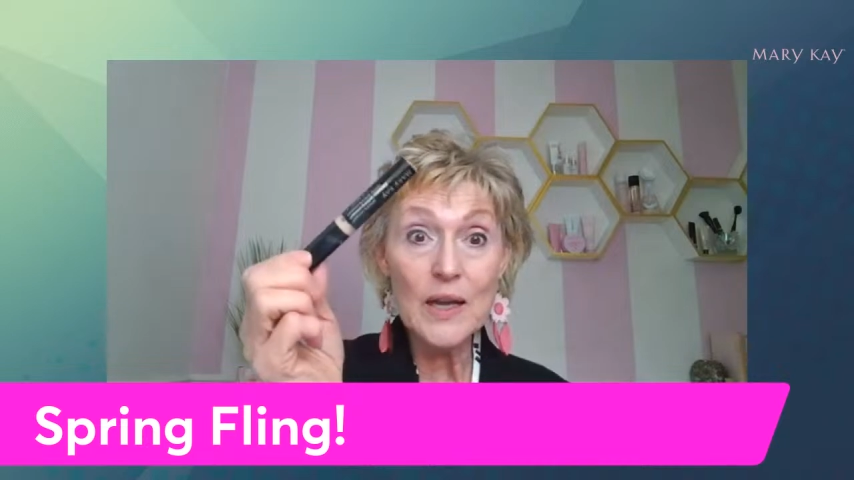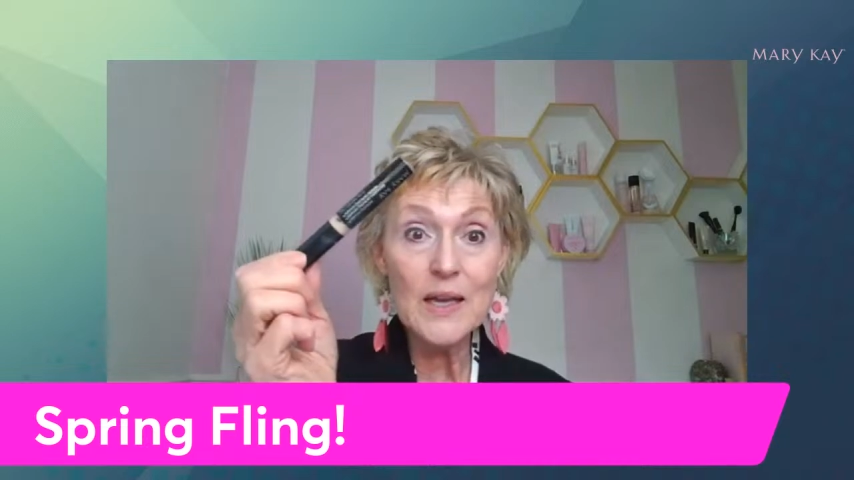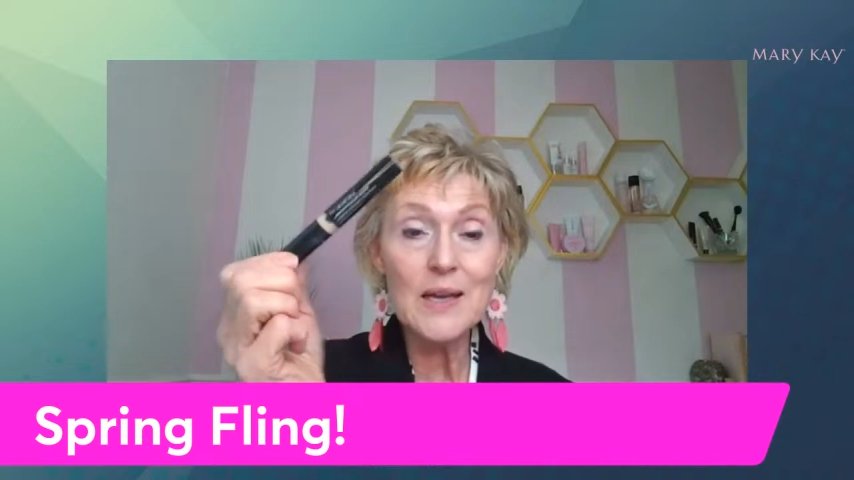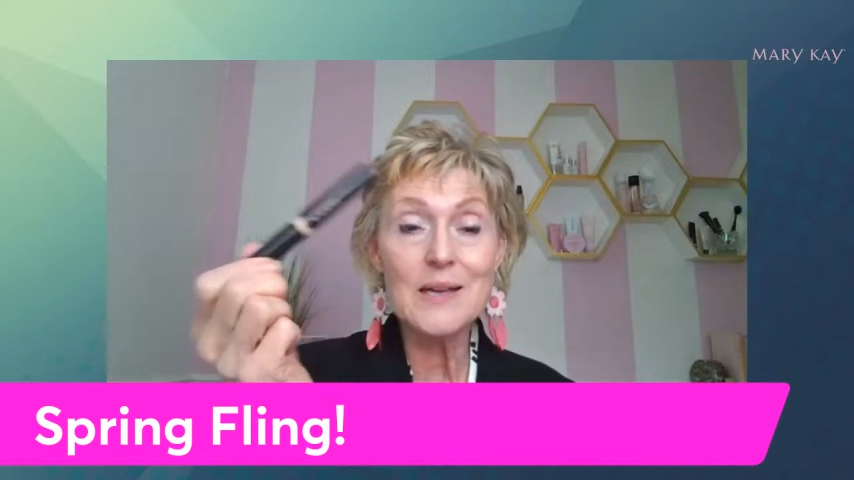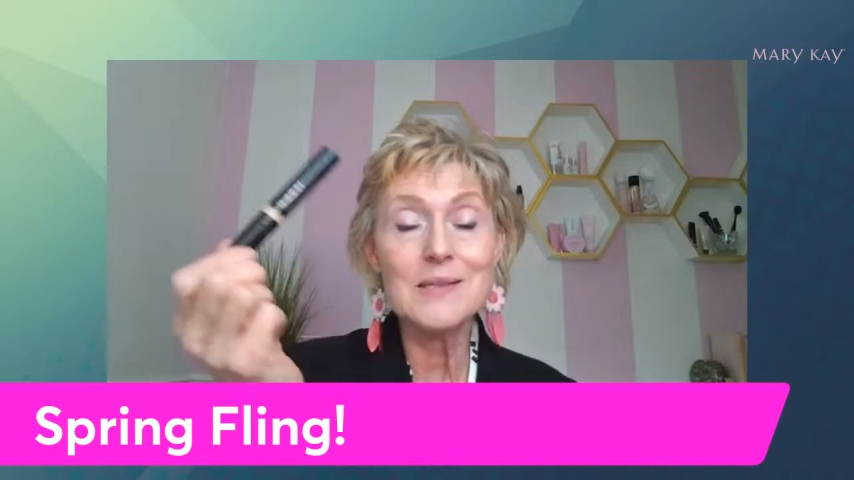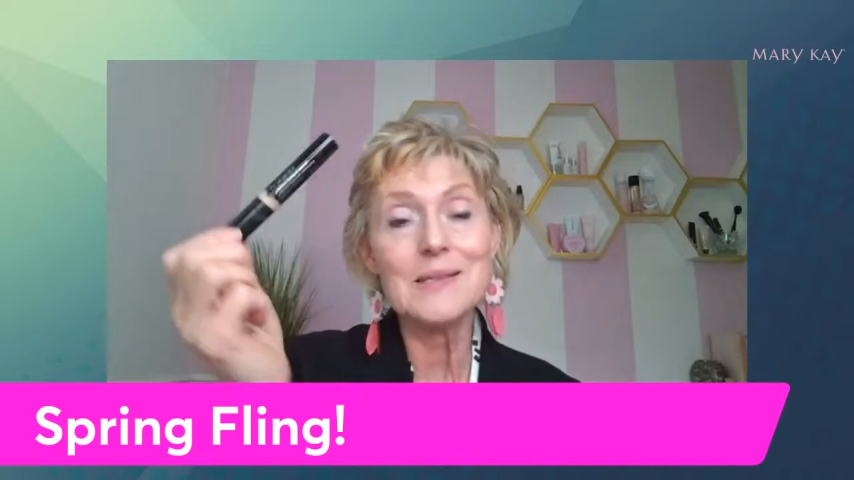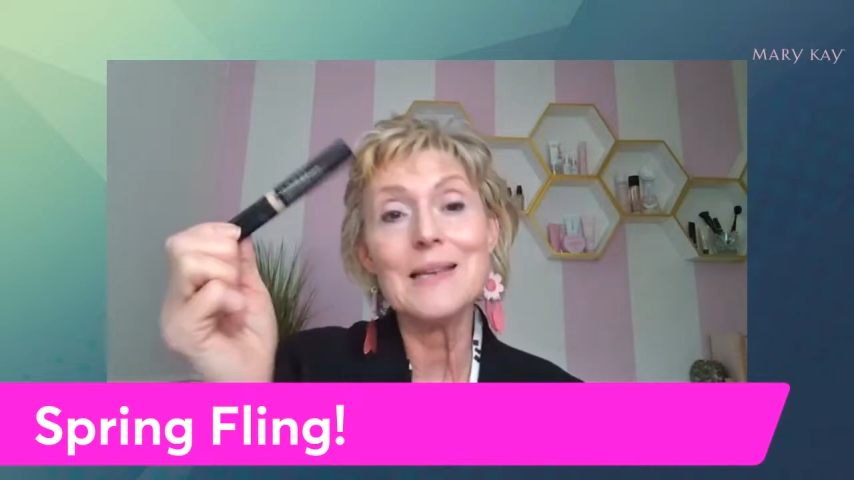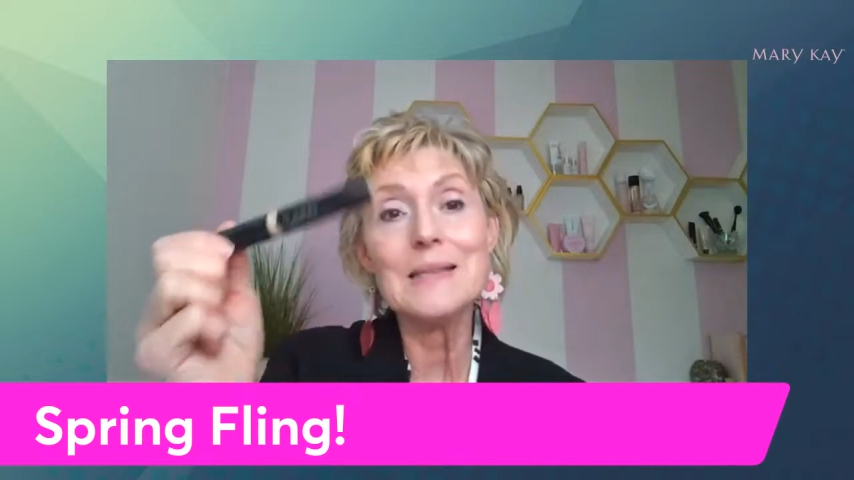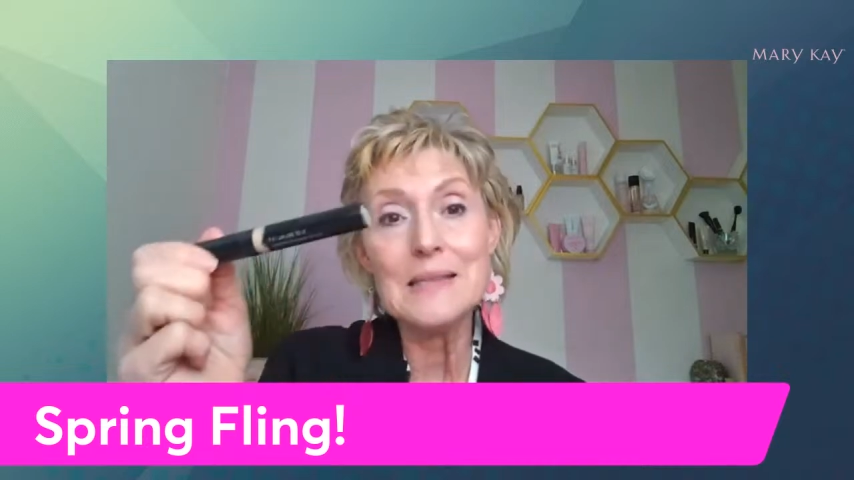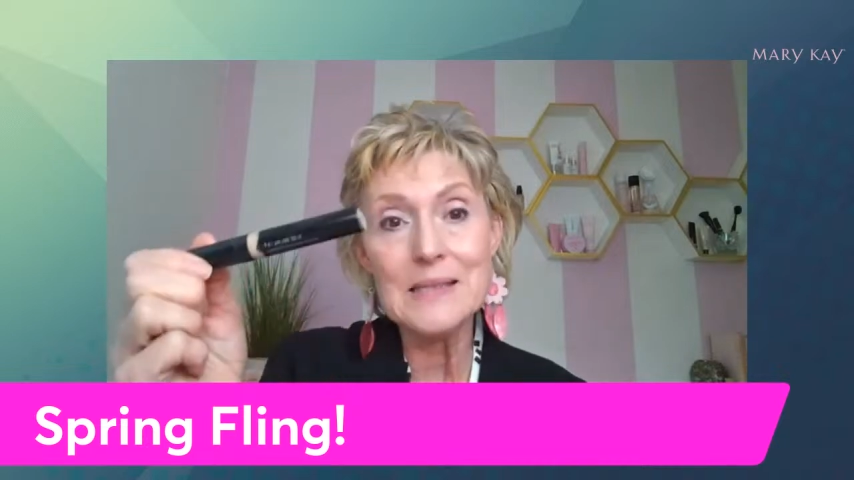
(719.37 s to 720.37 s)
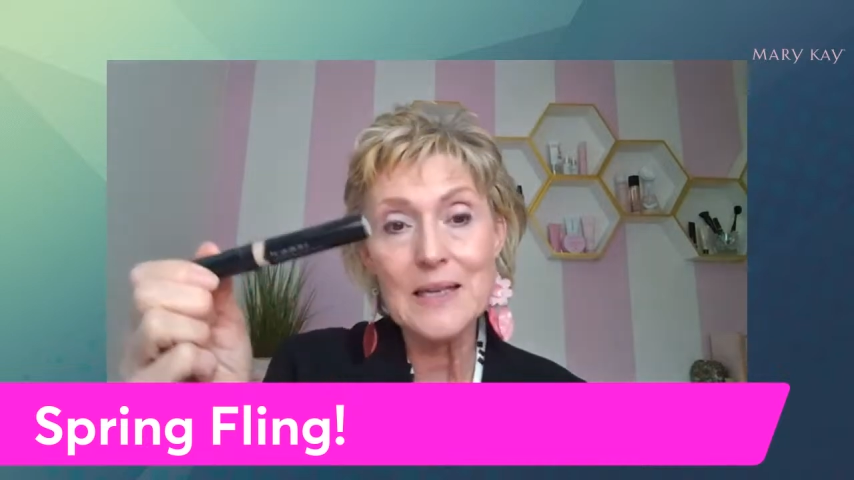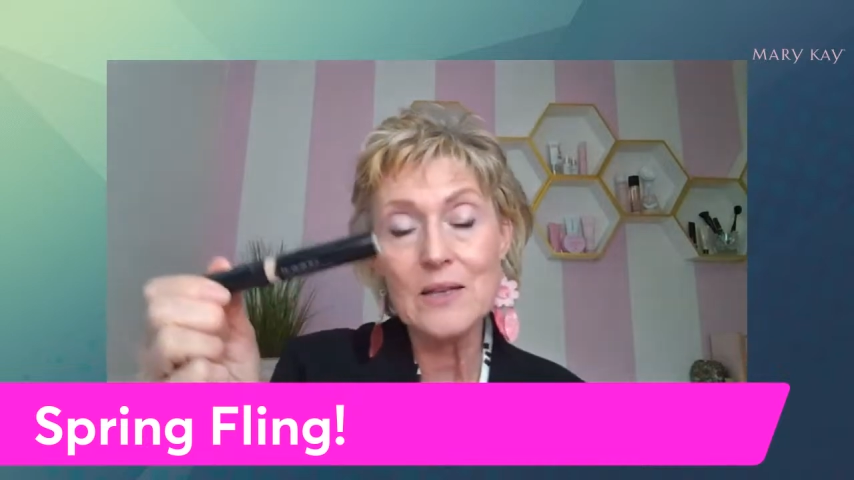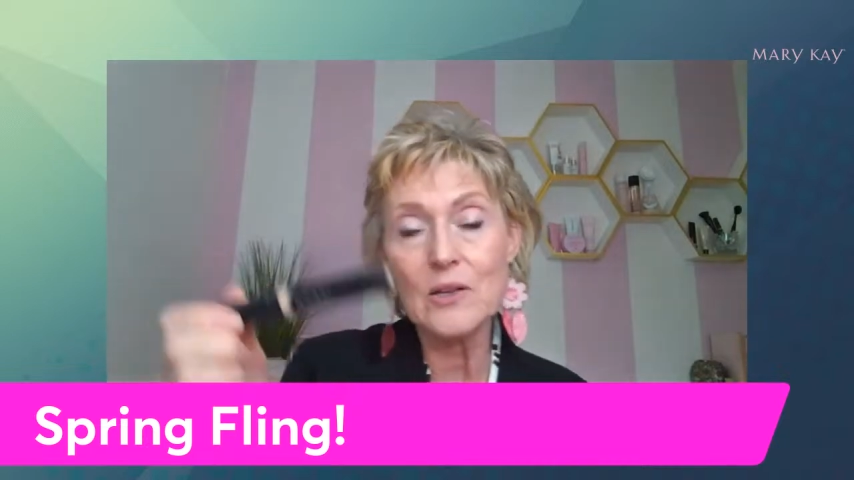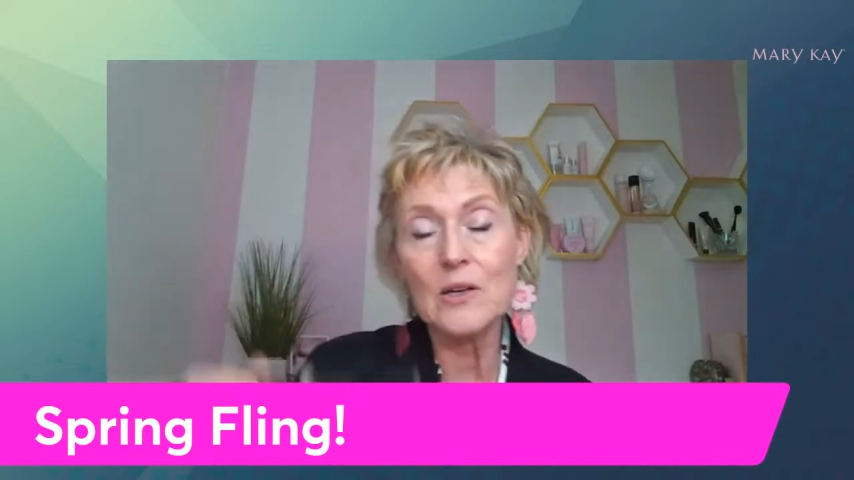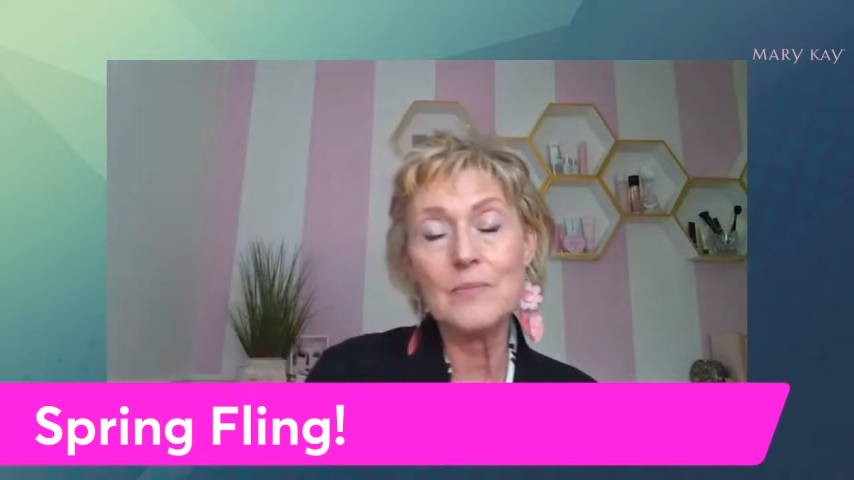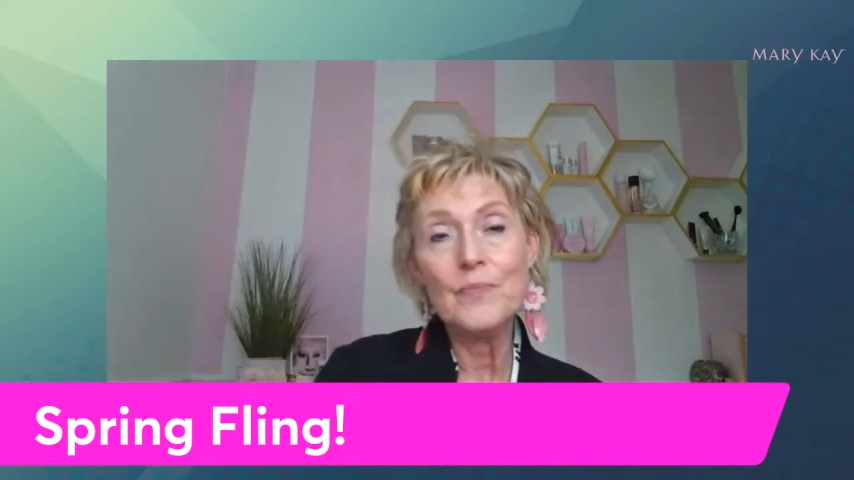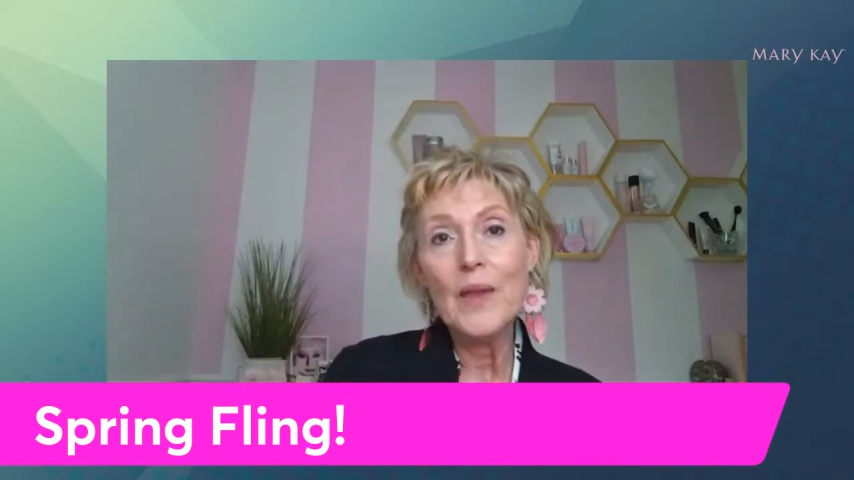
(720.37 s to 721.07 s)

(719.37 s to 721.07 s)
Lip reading: is concealer.